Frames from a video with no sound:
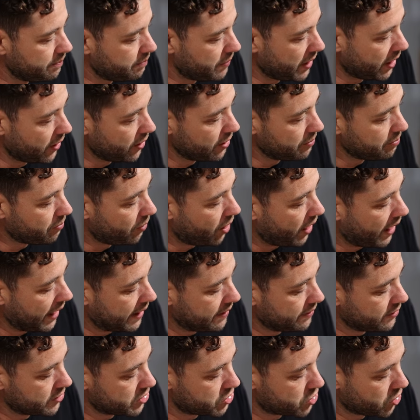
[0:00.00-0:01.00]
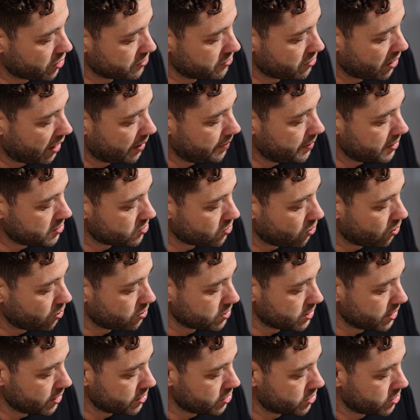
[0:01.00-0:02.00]
Bear in mind, the shot timer is
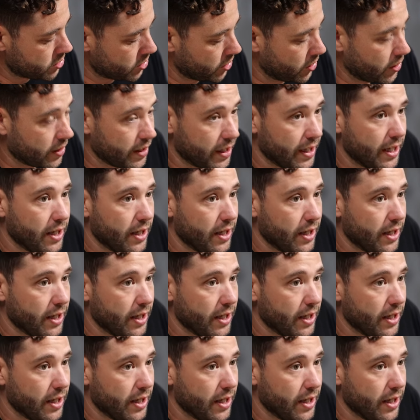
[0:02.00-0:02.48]
also shown